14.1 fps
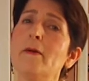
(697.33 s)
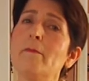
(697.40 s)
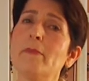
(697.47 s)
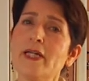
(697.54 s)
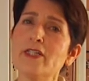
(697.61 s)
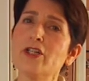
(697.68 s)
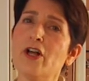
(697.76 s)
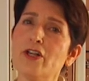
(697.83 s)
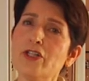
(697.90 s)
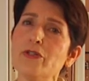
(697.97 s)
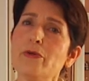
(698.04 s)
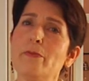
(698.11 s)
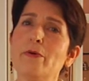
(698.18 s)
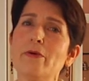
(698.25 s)
But it's
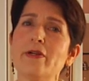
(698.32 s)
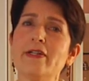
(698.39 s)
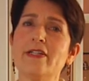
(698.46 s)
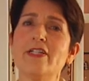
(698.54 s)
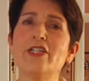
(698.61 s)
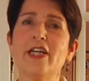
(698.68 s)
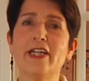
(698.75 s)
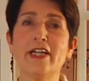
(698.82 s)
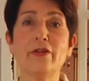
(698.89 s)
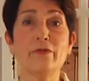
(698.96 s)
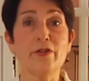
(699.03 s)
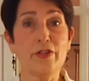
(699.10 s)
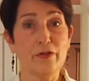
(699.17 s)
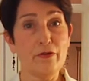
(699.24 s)
also important to check in
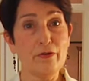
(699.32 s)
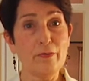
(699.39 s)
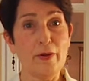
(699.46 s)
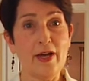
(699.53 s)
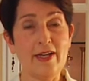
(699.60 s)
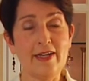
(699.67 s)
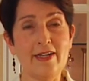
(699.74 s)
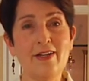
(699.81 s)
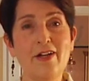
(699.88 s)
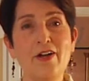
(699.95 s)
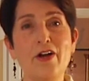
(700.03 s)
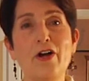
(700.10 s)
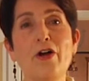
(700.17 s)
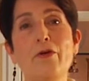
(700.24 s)
with your own body
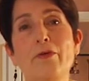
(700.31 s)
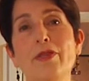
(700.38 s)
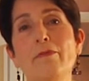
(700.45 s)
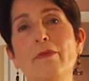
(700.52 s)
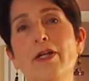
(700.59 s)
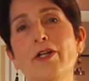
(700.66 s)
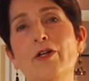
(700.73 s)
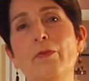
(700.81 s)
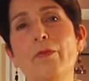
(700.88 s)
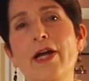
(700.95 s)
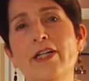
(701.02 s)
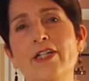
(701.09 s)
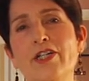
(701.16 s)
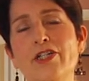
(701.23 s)
or with a medical
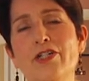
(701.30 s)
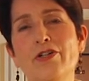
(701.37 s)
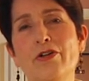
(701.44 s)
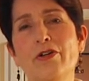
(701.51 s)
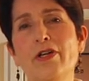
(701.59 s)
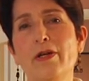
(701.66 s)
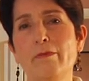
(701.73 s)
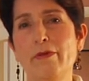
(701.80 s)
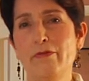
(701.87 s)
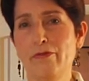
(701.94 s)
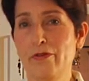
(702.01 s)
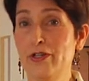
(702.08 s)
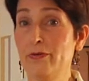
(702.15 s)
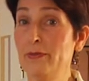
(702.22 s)
practitioner
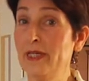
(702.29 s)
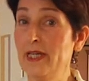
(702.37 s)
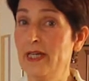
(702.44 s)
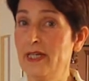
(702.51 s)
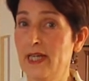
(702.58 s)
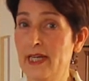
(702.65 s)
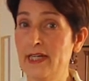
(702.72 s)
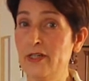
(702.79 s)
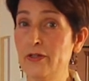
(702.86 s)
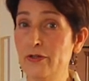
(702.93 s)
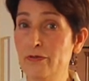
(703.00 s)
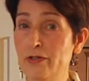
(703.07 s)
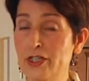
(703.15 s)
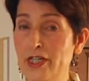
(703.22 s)
before you begin any
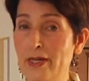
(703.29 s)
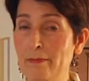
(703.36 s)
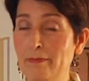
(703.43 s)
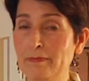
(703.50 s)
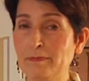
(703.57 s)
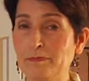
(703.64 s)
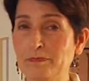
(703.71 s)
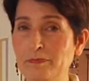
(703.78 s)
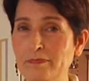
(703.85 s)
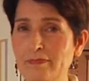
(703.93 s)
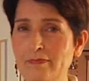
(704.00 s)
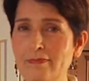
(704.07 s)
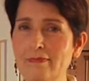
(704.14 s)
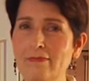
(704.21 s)
new regime.
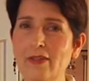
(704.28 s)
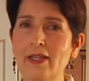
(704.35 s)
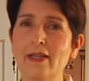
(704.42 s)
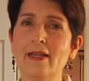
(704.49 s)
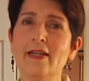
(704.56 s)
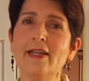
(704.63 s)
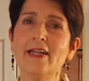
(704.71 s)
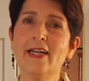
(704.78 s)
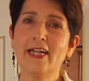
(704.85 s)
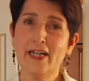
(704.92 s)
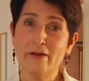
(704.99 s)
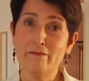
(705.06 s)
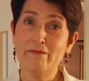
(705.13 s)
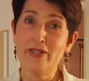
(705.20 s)

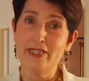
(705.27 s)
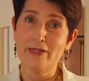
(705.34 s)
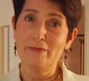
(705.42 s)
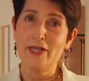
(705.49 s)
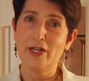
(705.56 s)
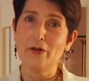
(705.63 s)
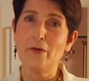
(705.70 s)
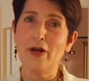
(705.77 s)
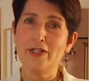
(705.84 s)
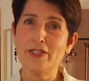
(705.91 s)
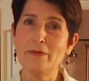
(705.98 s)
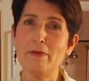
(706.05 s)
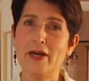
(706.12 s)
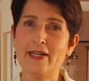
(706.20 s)
Come visit me at
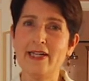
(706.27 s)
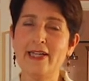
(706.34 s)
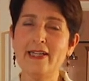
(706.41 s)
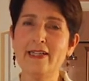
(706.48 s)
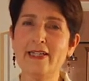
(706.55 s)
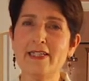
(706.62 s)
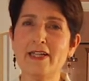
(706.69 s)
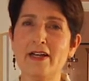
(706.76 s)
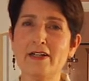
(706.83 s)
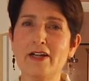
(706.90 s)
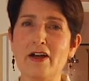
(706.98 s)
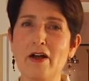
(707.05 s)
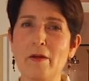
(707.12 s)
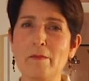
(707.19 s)

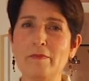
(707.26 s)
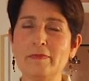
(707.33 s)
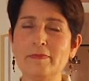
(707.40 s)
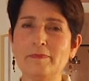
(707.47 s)
quantumbodyhealing.com.